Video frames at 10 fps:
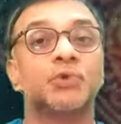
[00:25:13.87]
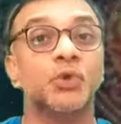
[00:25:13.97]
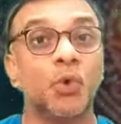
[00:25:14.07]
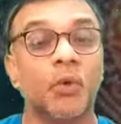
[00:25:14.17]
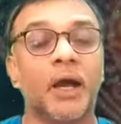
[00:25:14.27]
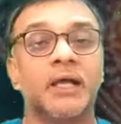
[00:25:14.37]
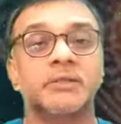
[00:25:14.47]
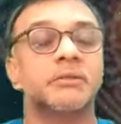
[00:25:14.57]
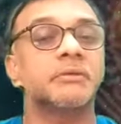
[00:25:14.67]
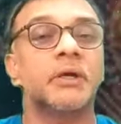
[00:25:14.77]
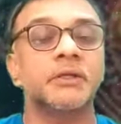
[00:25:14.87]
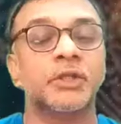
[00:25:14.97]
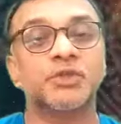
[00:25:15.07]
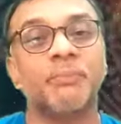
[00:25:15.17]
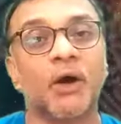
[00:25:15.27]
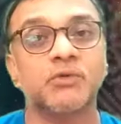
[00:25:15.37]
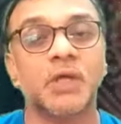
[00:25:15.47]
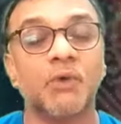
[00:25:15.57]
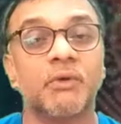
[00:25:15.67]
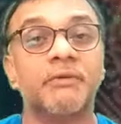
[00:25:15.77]
you as the spouse.
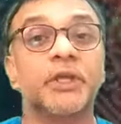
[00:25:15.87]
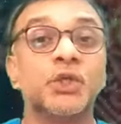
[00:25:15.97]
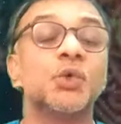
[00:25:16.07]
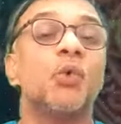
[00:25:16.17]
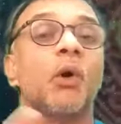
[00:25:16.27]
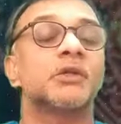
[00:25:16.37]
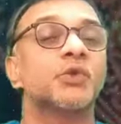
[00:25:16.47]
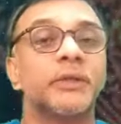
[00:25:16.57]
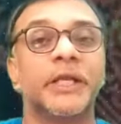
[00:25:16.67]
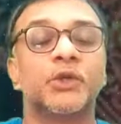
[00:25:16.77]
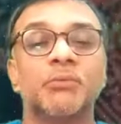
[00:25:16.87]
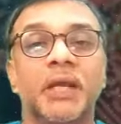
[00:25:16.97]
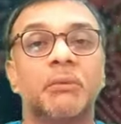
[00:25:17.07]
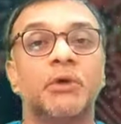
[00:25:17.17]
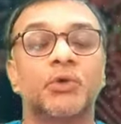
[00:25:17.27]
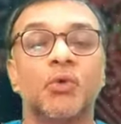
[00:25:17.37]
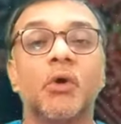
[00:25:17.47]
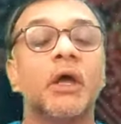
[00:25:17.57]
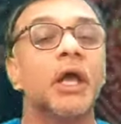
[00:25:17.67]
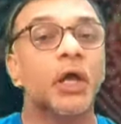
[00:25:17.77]
However, you also need to be able to
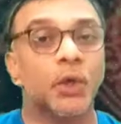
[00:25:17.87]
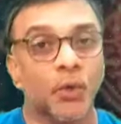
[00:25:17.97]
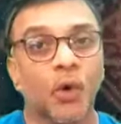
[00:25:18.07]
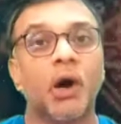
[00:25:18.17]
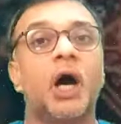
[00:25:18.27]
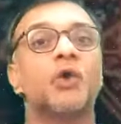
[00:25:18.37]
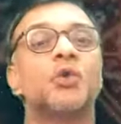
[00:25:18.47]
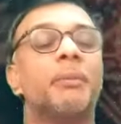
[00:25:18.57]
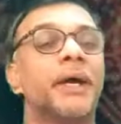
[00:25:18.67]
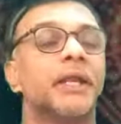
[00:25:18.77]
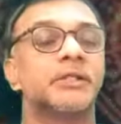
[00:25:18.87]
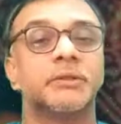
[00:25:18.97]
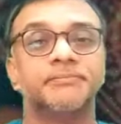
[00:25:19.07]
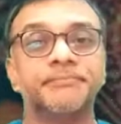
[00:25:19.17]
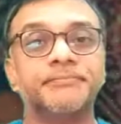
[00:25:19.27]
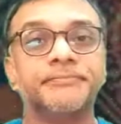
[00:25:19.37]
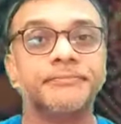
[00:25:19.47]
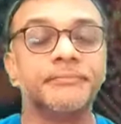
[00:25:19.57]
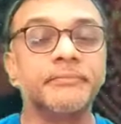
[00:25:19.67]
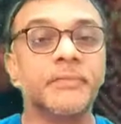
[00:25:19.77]
know how to manage
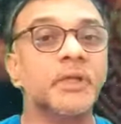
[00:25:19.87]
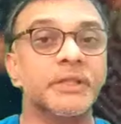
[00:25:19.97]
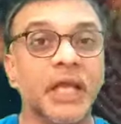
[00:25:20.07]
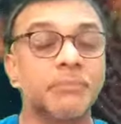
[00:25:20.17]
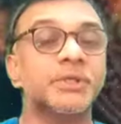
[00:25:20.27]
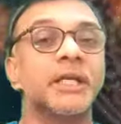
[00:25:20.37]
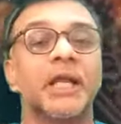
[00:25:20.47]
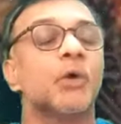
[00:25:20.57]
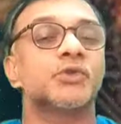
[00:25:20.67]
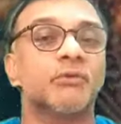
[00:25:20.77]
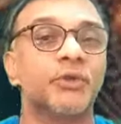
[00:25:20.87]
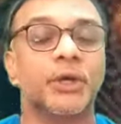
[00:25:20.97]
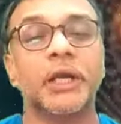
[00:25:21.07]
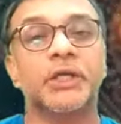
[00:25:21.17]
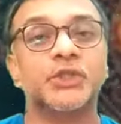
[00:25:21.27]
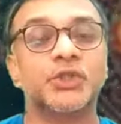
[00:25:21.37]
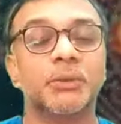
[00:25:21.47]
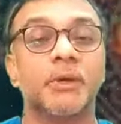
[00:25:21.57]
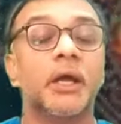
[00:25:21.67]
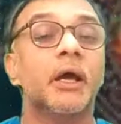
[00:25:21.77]
the ups and downs of the
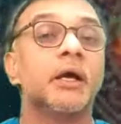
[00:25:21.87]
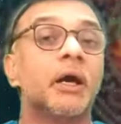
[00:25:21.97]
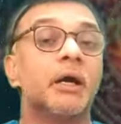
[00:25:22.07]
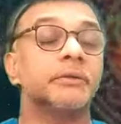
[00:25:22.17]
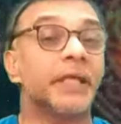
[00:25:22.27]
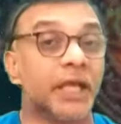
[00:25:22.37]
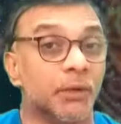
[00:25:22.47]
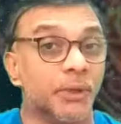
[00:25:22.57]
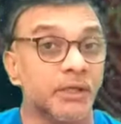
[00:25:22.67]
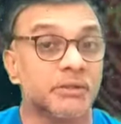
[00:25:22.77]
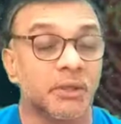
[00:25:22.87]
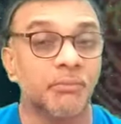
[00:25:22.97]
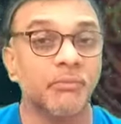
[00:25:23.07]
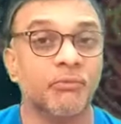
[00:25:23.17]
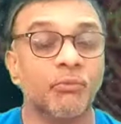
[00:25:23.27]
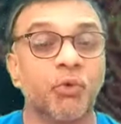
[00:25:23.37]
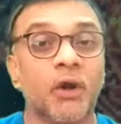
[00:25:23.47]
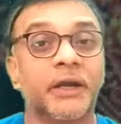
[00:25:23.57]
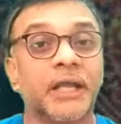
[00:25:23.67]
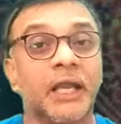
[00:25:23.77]
relationship. There can be some
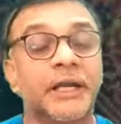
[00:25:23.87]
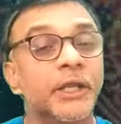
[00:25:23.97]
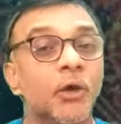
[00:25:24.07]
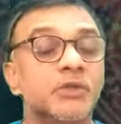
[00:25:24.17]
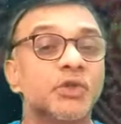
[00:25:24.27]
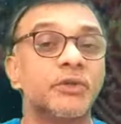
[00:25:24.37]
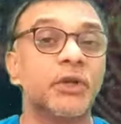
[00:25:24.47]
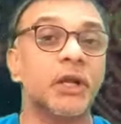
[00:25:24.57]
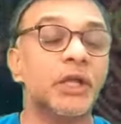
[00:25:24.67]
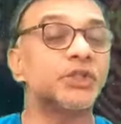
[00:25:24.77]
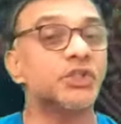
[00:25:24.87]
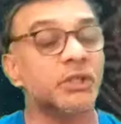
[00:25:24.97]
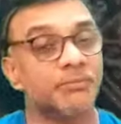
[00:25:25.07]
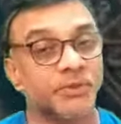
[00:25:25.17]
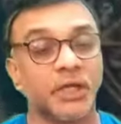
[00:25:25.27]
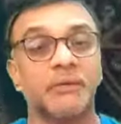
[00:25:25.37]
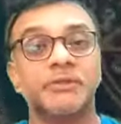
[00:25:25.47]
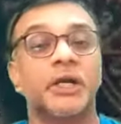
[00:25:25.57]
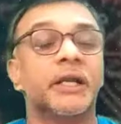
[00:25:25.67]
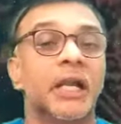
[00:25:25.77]
volatility also in the relationship, some
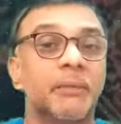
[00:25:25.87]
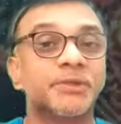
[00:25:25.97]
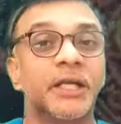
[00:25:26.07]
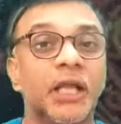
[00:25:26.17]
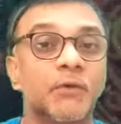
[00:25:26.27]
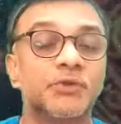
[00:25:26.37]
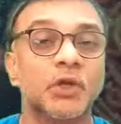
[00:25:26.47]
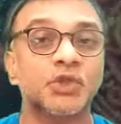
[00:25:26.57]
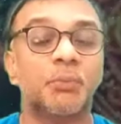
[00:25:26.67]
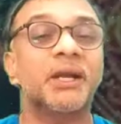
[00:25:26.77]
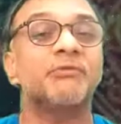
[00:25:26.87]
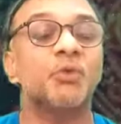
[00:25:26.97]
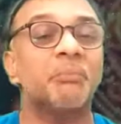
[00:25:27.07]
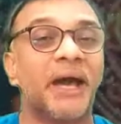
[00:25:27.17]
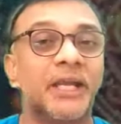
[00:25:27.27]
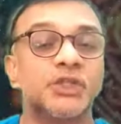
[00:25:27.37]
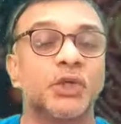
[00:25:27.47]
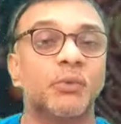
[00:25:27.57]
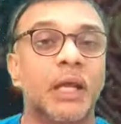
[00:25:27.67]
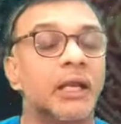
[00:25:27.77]
sudden ups and downs also, but if you manage
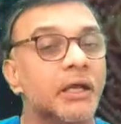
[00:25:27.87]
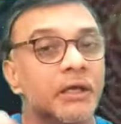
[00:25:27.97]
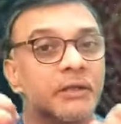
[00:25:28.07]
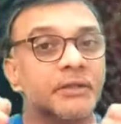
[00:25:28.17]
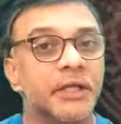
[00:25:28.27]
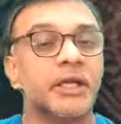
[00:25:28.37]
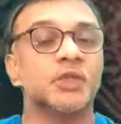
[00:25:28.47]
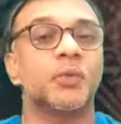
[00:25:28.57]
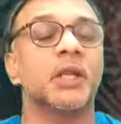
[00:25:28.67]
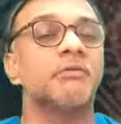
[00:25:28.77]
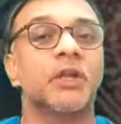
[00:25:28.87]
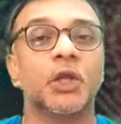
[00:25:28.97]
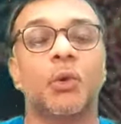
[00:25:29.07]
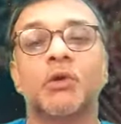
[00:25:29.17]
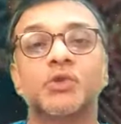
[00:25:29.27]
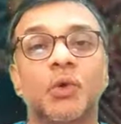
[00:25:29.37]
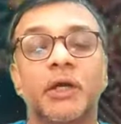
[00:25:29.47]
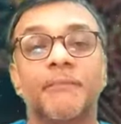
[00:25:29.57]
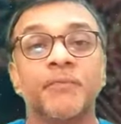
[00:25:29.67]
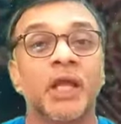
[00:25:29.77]
it well, then it is very, very rock
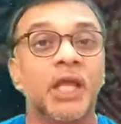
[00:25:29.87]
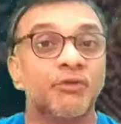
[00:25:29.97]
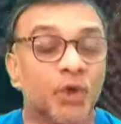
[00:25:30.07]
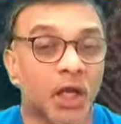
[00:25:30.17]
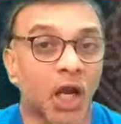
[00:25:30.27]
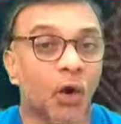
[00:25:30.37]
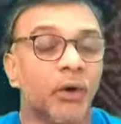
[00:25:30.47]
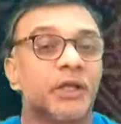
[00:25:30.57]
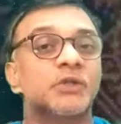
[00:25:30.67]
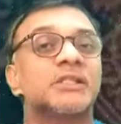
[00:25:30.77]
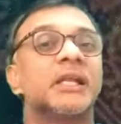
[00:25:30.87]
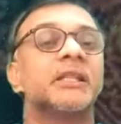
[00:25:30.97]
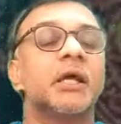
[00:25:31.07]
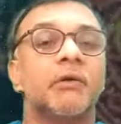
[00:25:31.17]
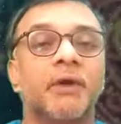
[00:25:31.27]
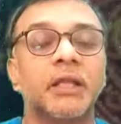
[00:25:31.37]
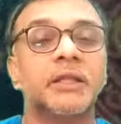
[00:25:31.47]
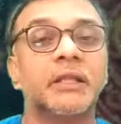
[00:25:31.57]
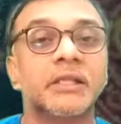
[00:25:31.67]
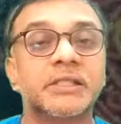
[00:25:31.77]
solid. If you allow it to slither away,
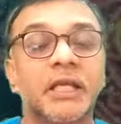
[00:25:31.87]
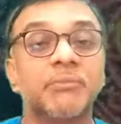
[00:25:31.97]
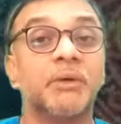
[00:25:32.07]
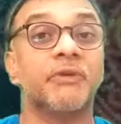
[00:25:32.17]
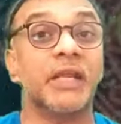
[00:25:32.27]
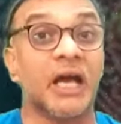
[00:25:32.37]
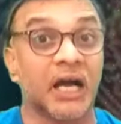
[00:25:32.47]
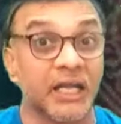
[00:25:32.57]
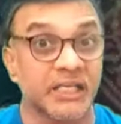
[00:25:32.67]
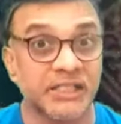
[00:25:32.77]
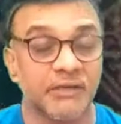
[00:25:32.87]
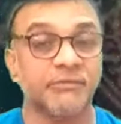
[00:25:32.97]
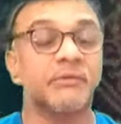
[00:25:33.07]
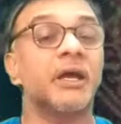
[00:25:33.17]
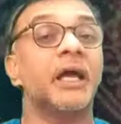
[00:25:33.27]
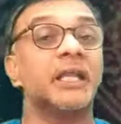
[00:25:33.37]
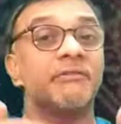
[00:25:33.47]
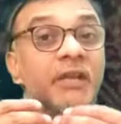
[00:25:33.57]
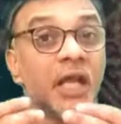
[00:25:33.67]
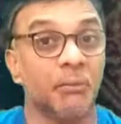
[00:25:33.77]
then this can be very aggressive, and
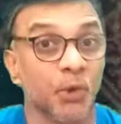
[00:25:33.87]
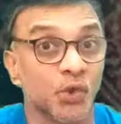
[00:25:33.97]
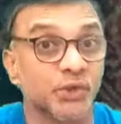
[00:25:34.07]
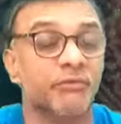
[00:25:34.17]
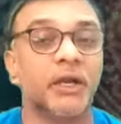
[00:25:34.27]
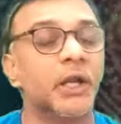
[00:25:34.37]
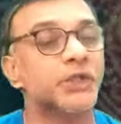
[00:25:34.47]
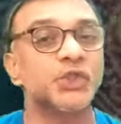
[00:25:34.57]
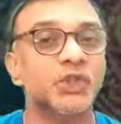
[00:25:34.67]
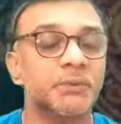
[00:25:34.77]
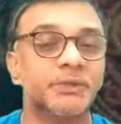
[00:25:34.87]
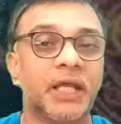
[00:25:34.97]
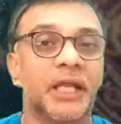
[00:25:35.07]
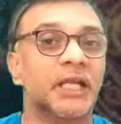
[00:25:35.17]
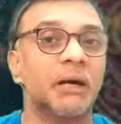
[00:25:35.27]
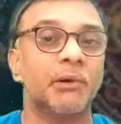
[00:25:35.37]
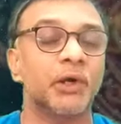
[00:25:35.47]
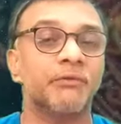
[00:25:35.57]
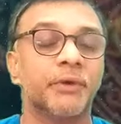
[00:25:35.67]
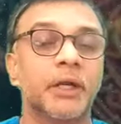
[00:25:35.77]
even abusive relationships can come
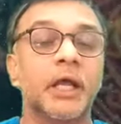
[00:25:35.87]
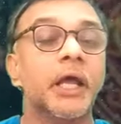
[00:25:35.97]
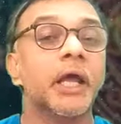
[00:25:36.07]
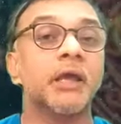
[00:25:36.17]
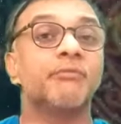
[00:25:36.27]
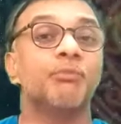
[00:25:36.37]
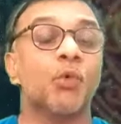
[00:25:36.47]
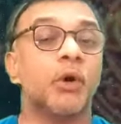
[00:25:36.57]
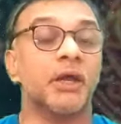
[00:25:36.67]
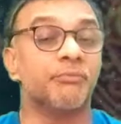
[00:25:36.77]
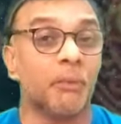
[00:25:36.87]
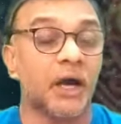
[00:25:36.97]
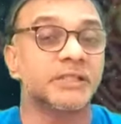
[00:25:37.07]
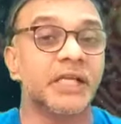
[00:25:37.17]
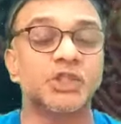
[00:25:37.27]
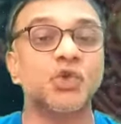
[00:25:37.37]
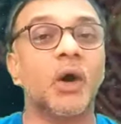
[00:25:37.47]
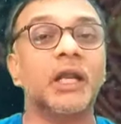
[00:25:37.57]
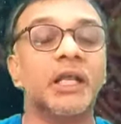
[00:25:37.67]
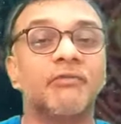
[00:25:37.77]
out of it. If Mars gets
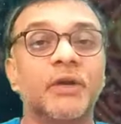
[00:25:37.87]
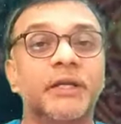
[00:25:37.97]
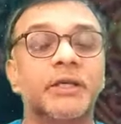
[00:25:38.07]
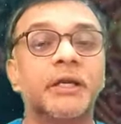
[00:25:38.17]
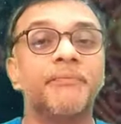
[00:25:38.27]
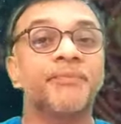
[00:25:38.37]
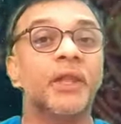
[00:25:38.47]
strongly afflicted,